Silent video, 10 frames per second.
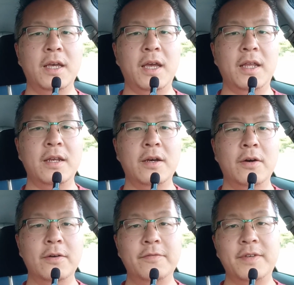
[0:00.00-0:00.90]
And
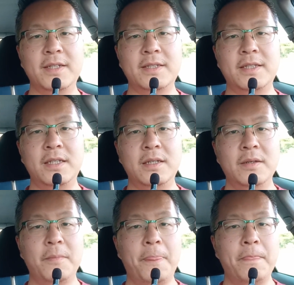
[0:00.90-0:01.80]
obviously,
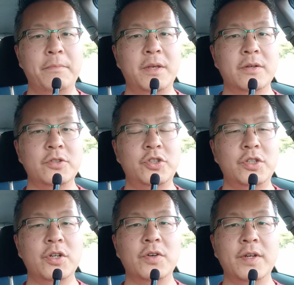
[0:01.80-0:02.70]
because
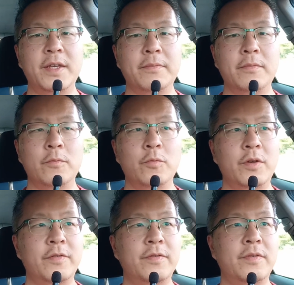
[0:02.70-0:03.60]
she called him
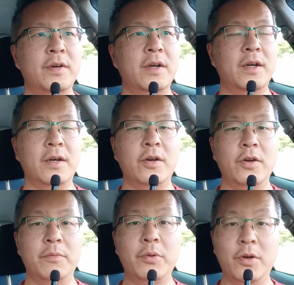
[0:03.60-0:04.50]
with
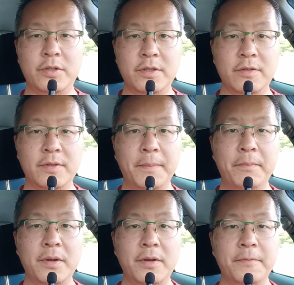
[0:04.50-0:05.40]
her personal
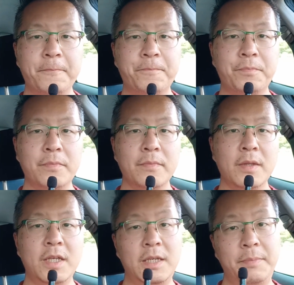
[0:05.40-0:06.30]
number,
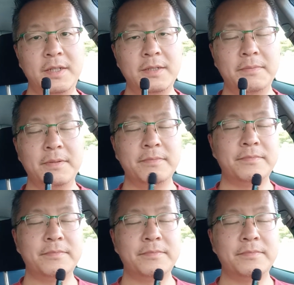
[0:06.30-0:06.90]
he picked up.